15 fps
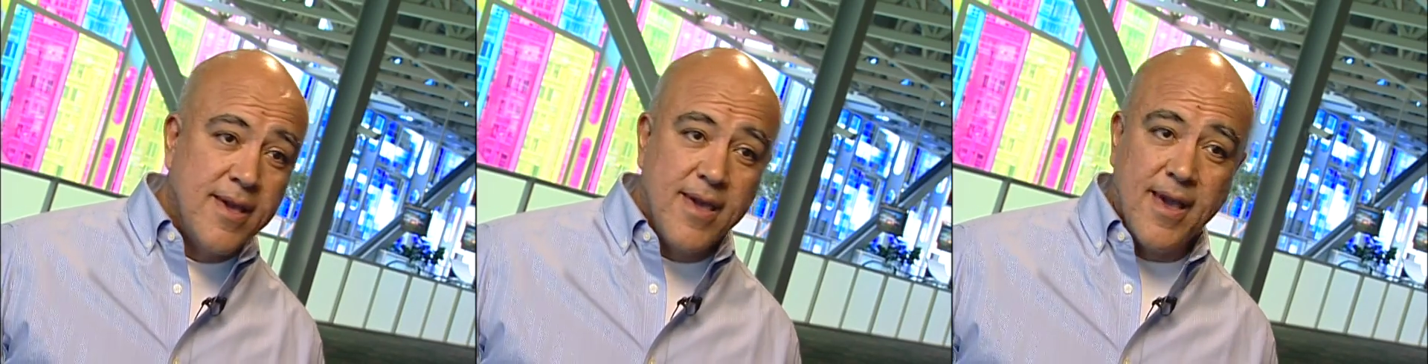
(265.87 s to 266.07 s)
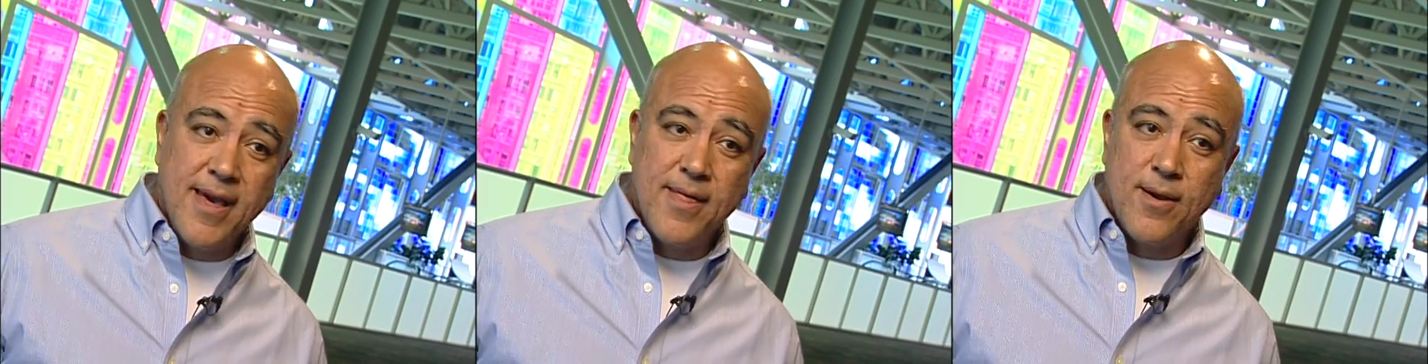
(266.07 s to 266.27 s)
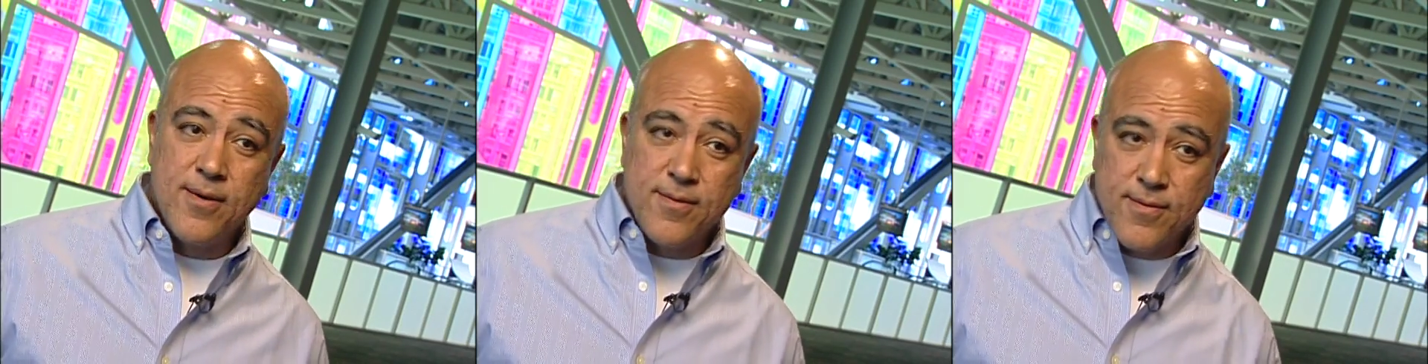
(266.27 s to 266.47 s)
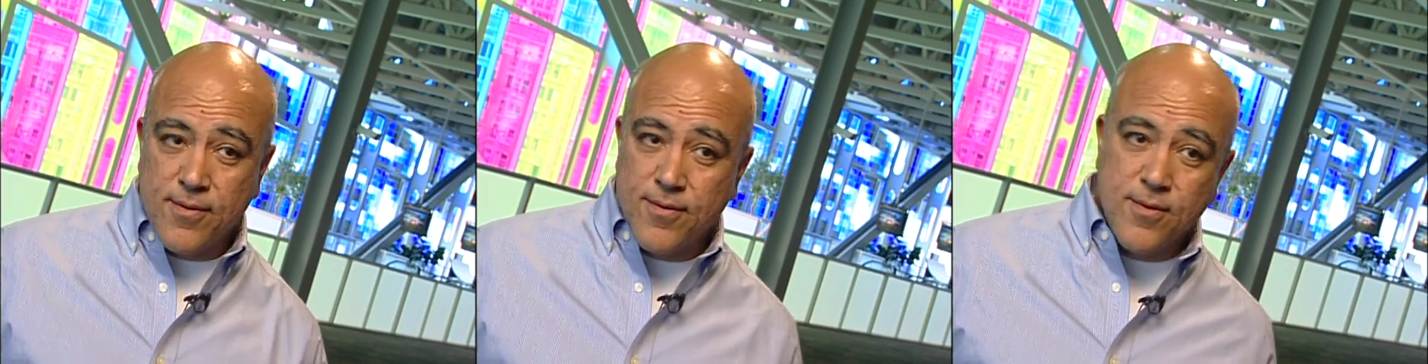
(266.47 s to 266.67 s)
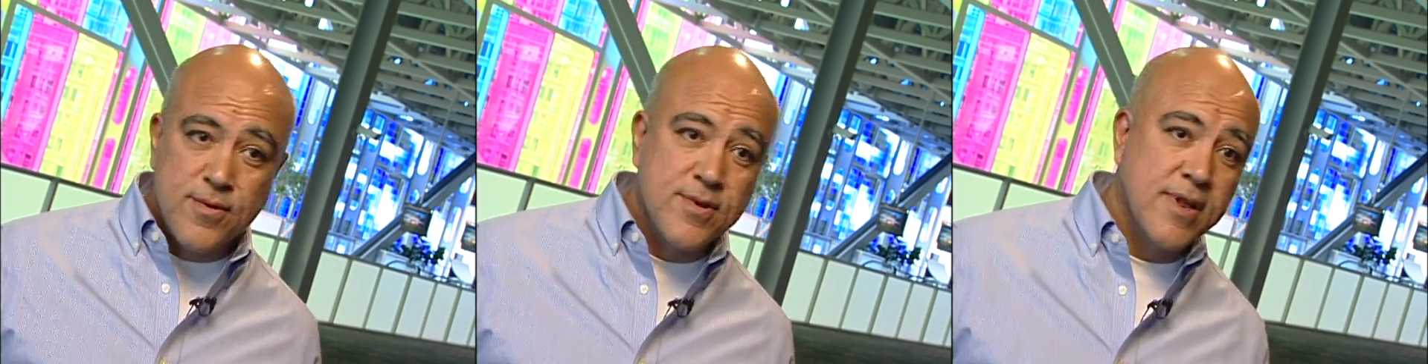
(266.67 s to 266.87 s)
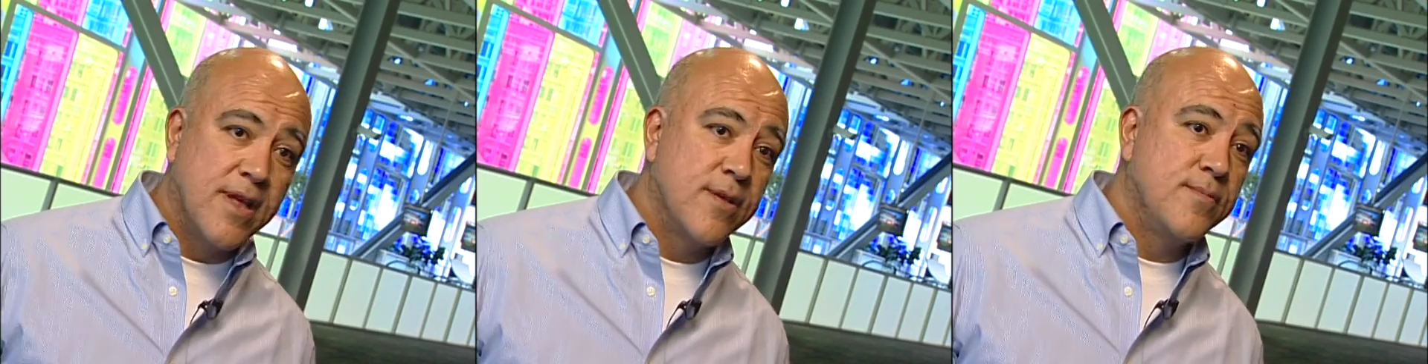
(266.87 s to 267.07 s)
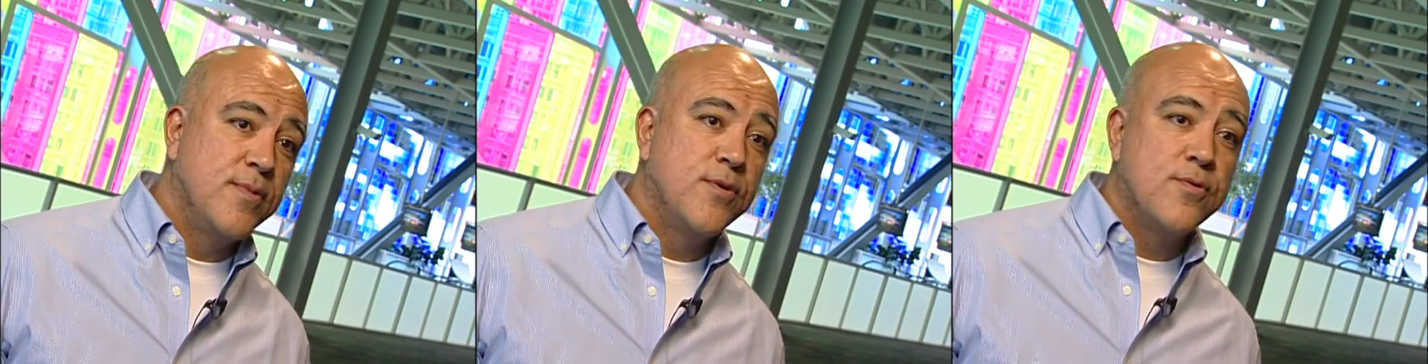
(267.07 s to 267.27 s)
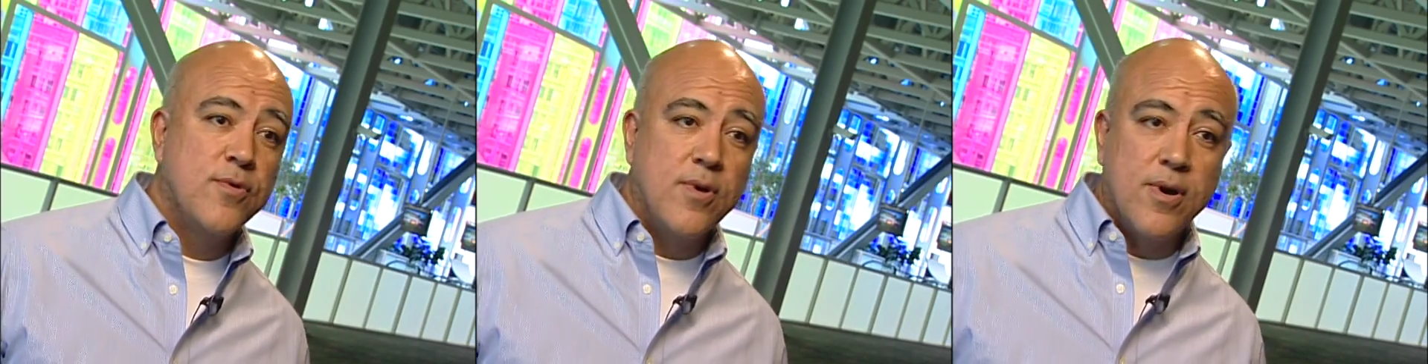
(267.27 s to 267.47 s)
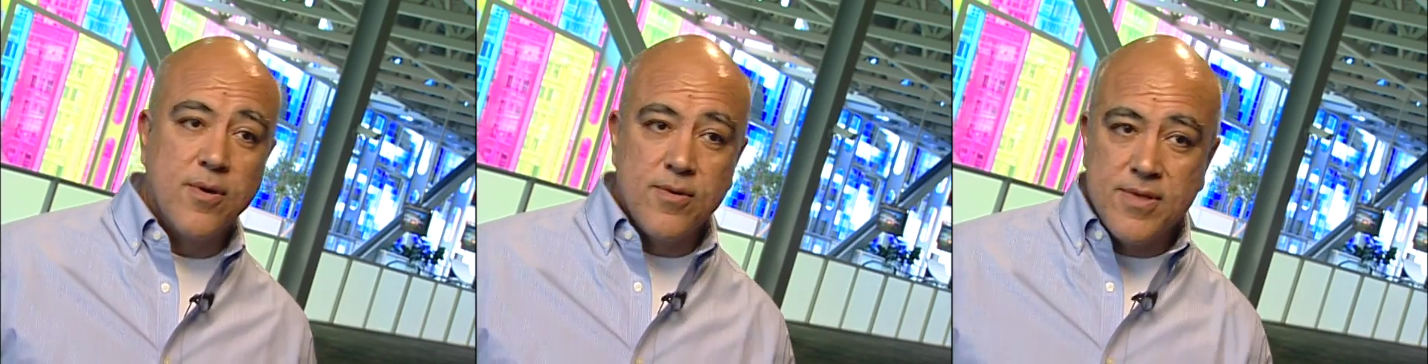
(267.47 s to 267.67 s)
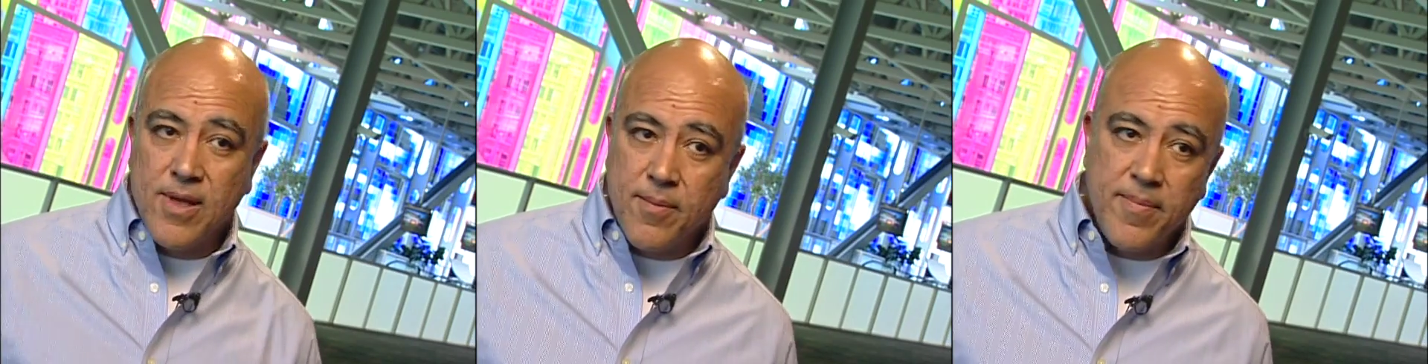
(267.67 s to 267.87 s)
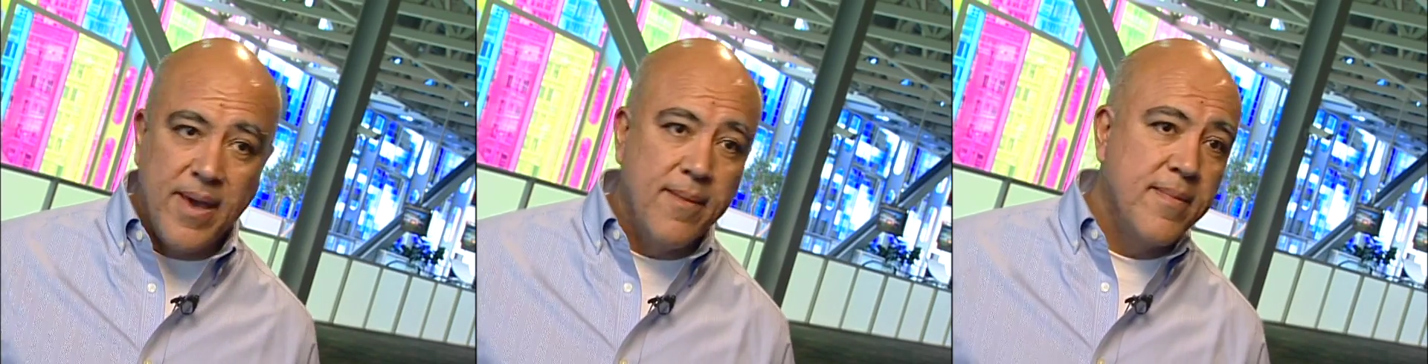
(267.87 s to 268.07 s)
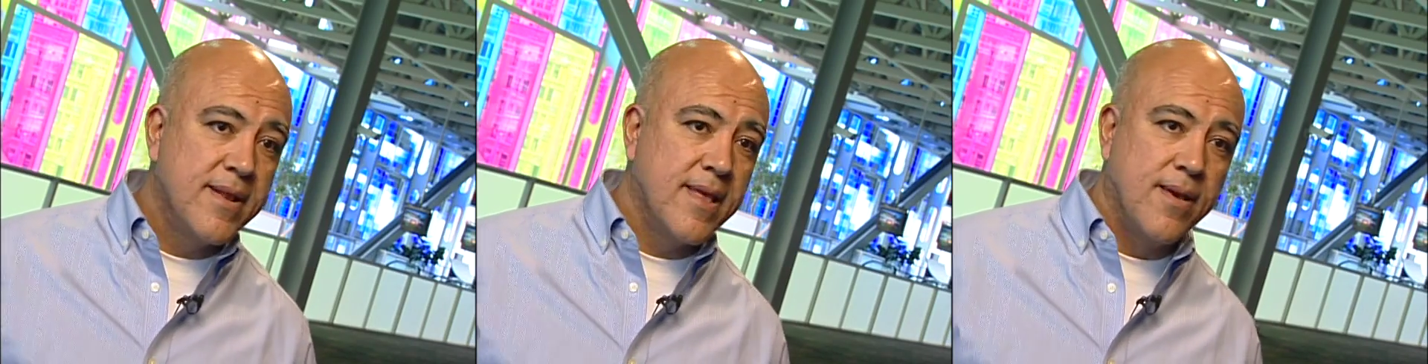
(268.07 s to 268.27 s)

he had a good credit bureau, a good down payment,